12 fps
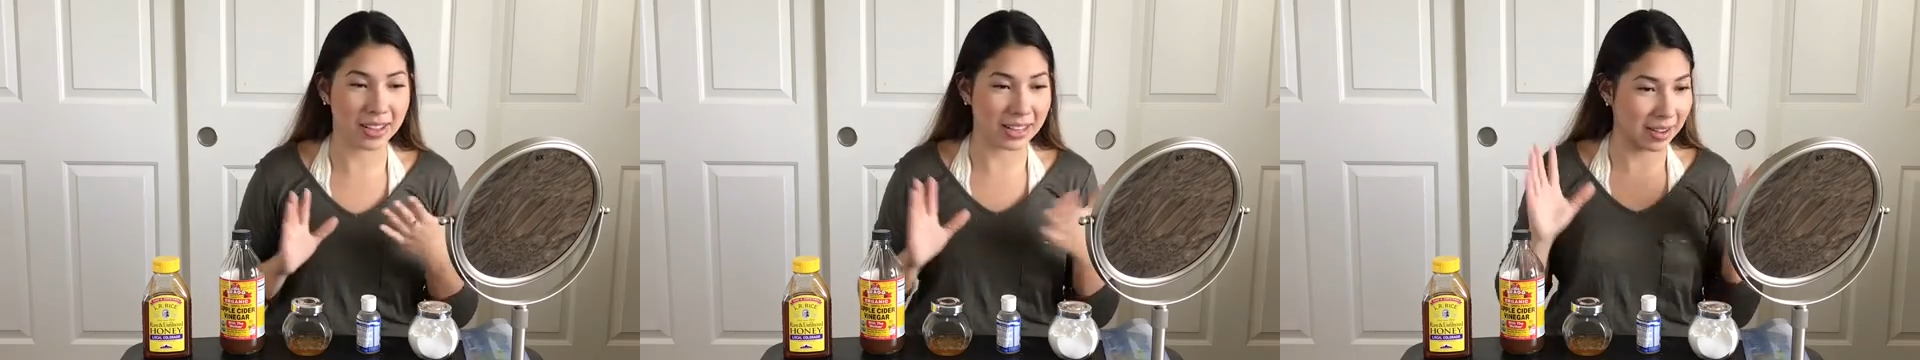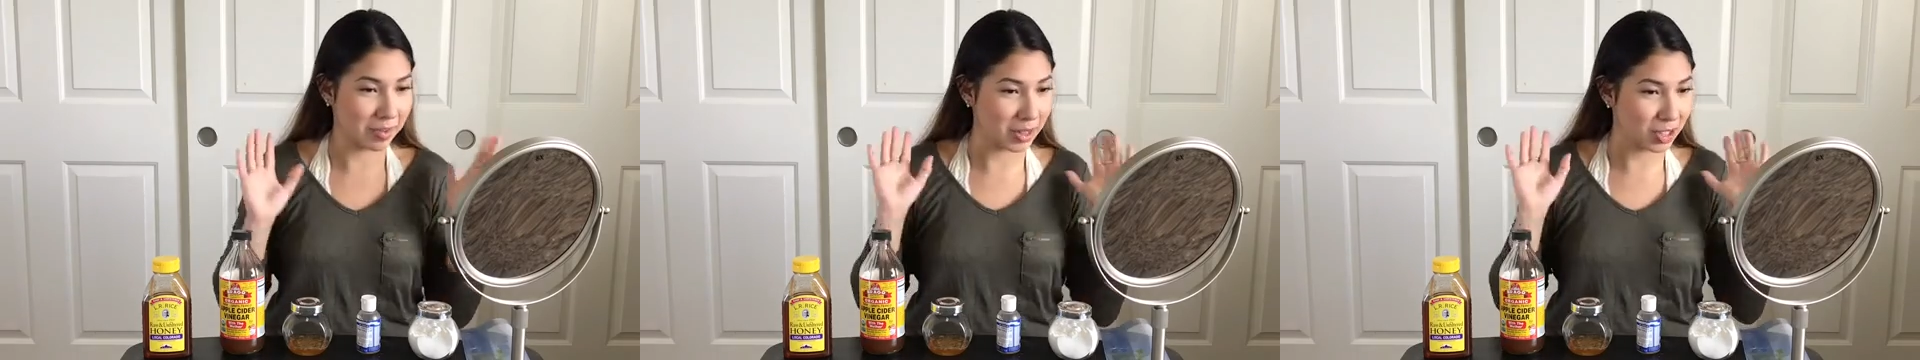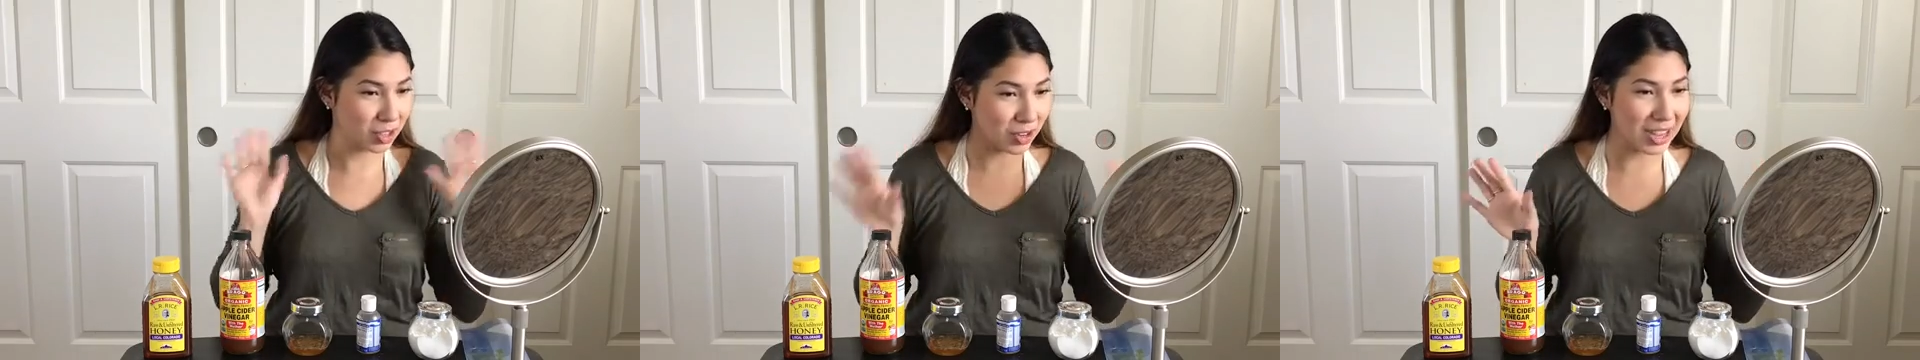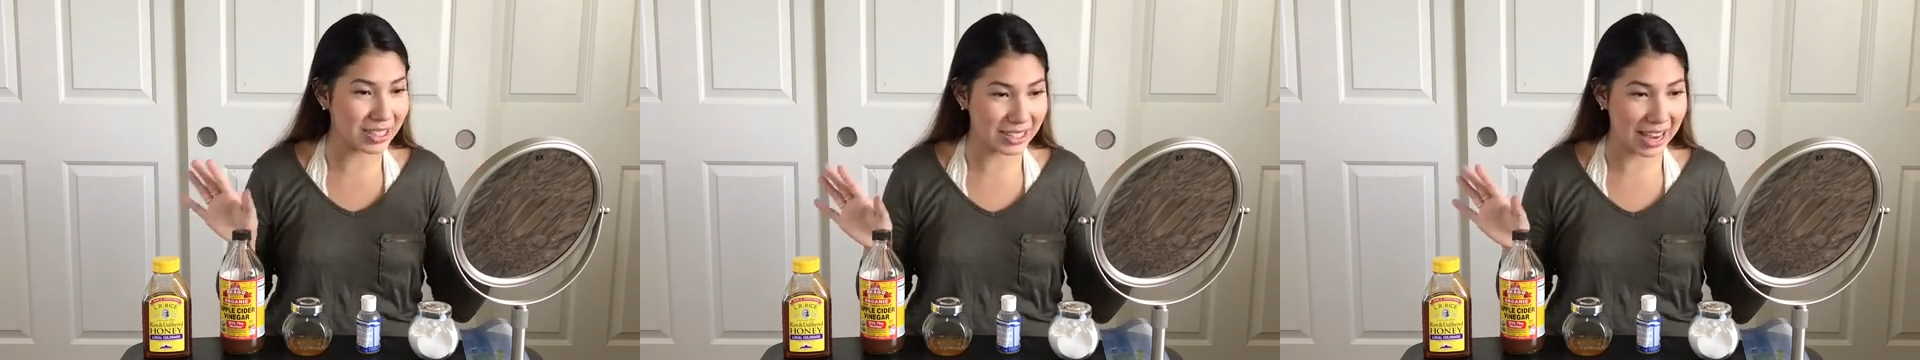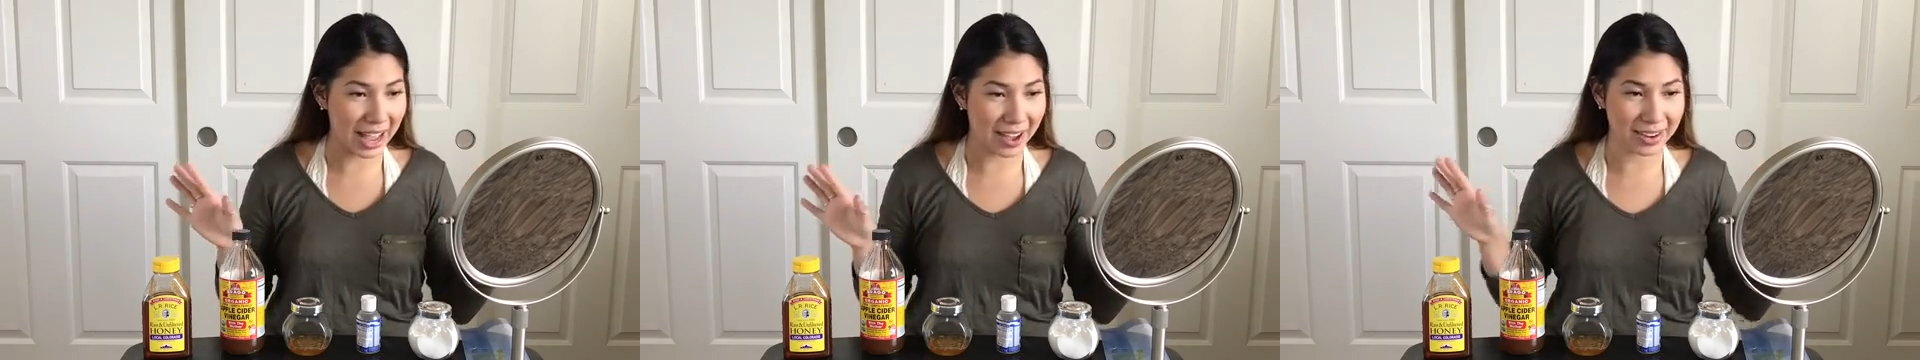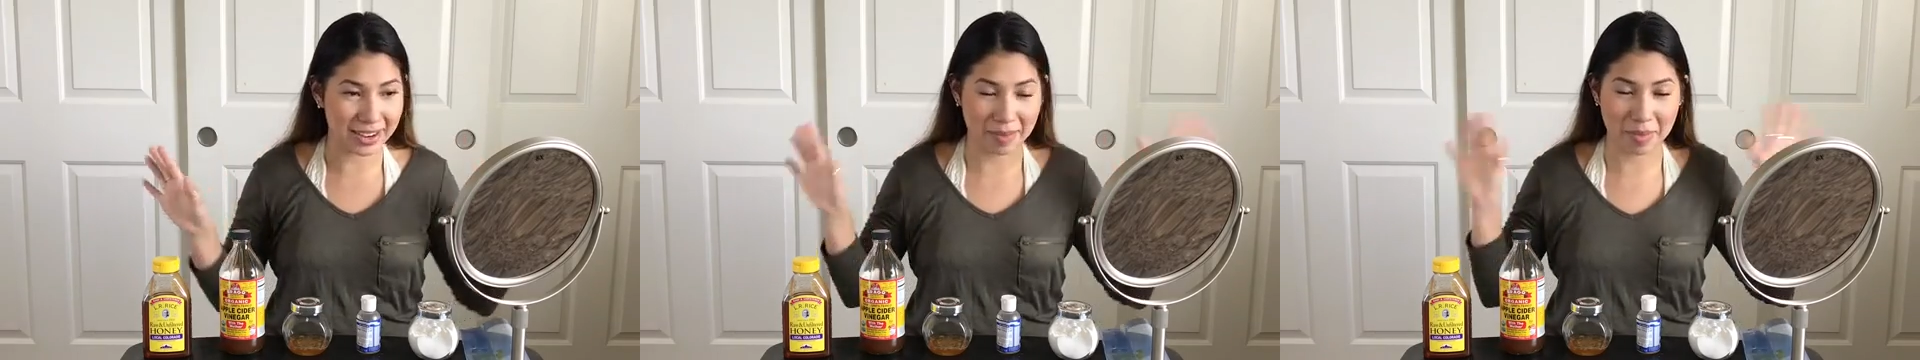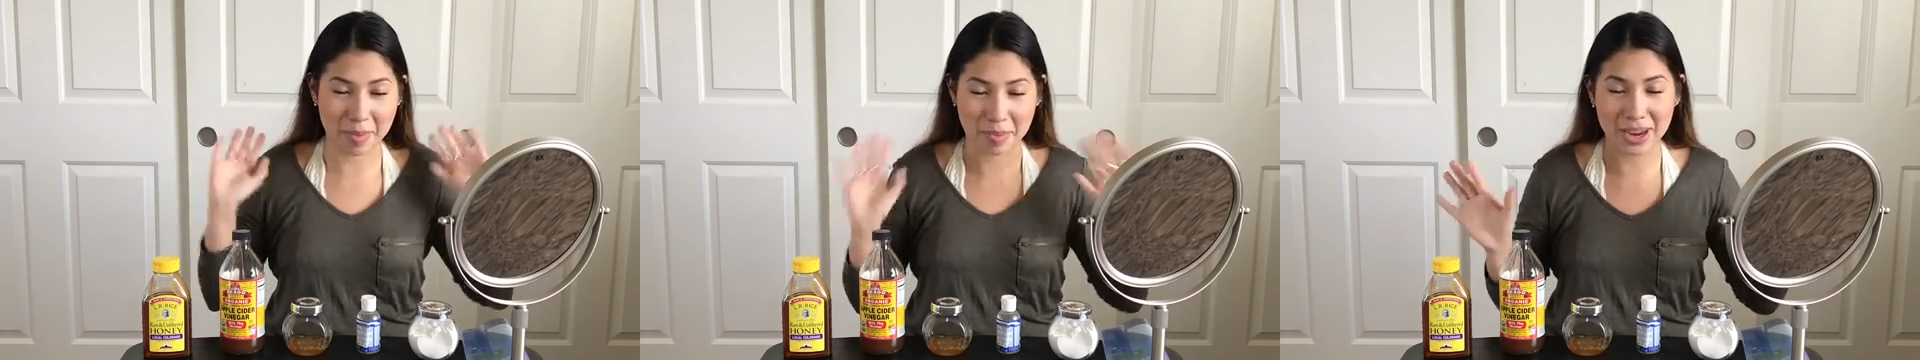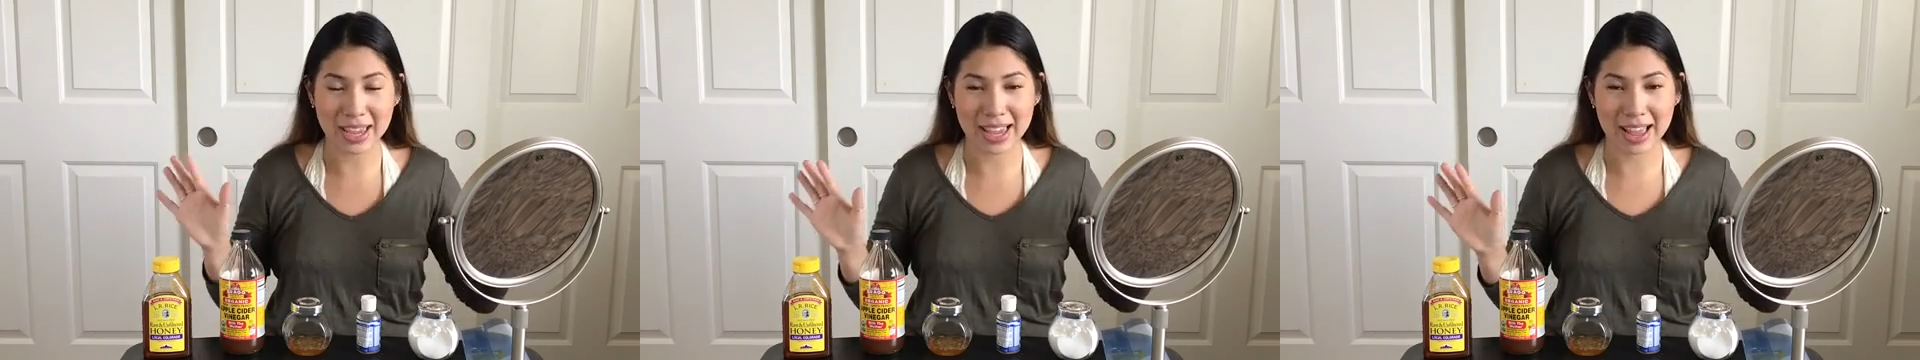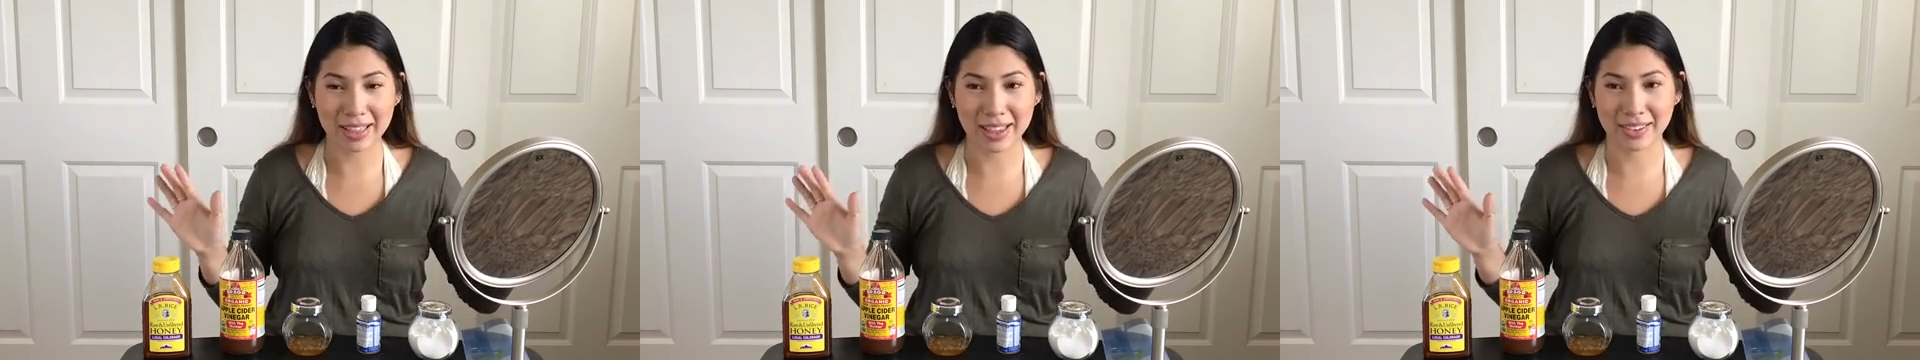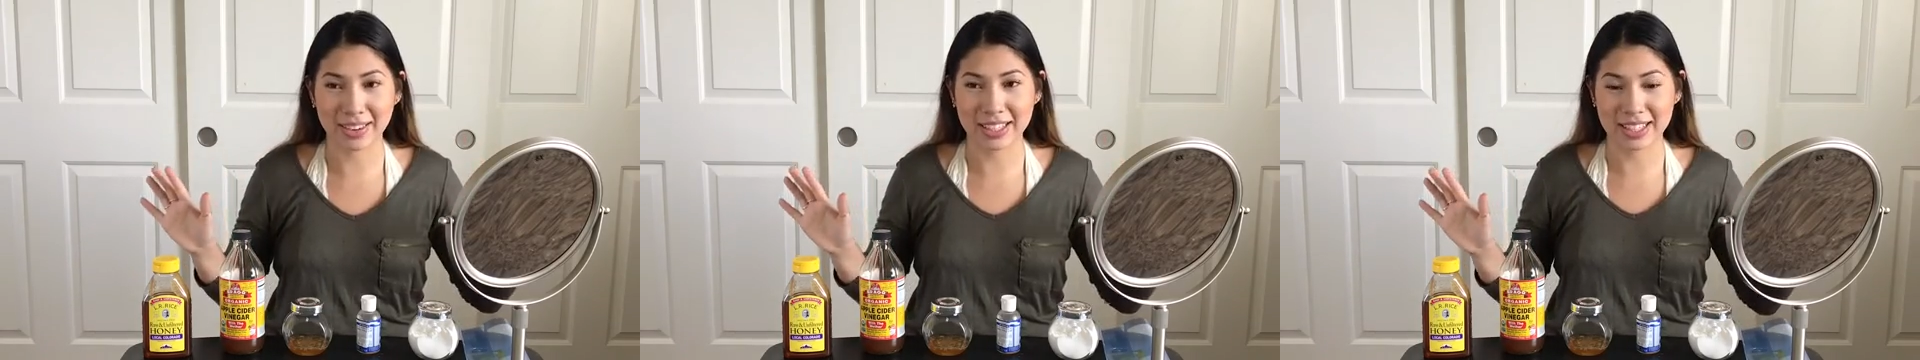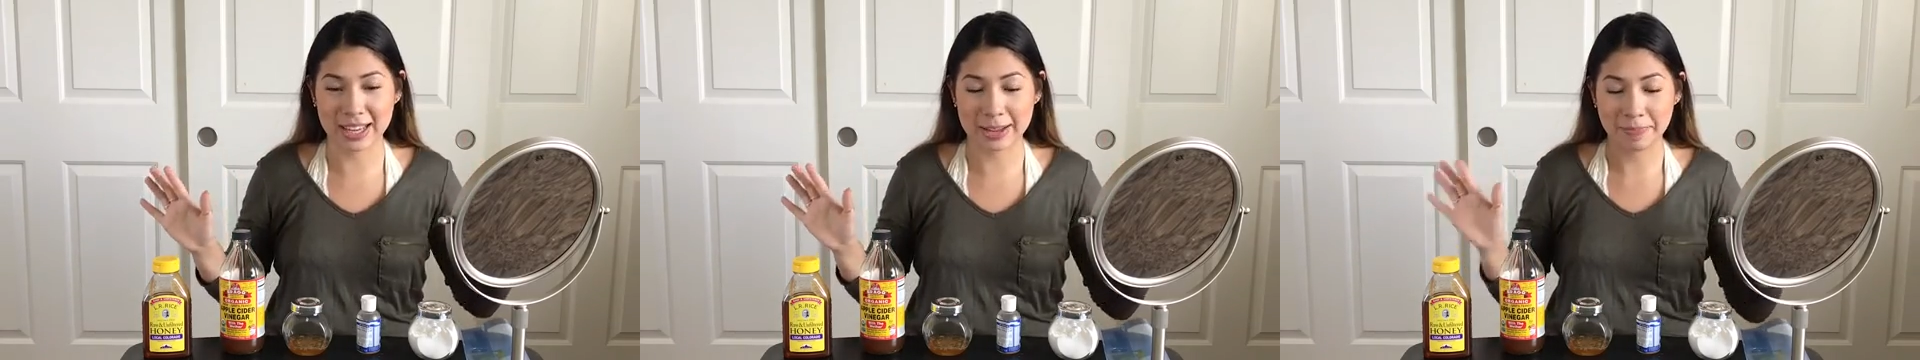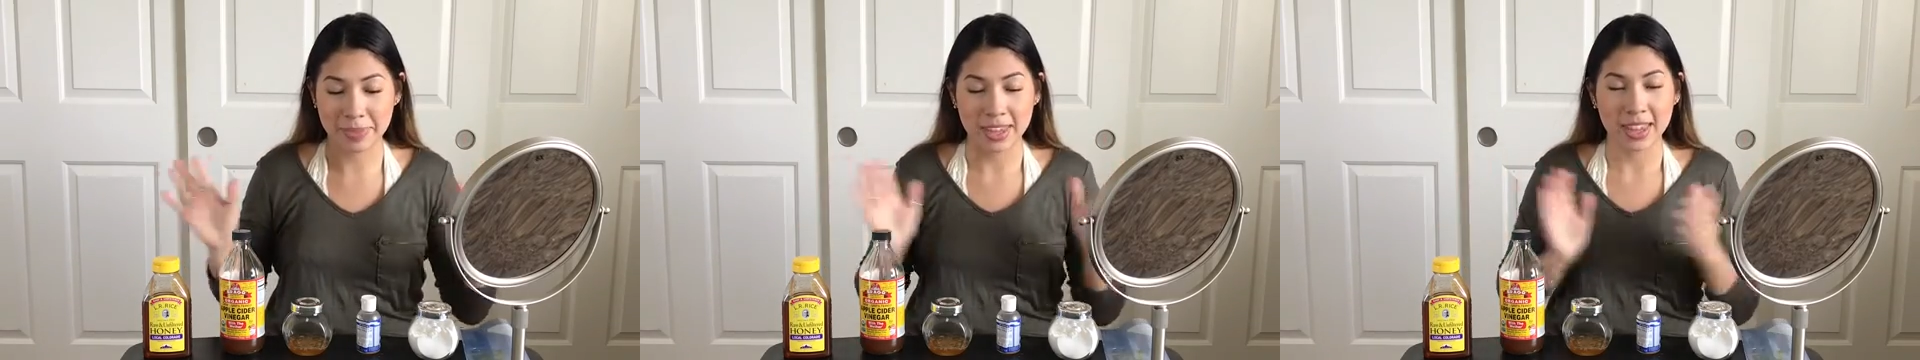and I've been stressed out and I've been breaking out like crazy.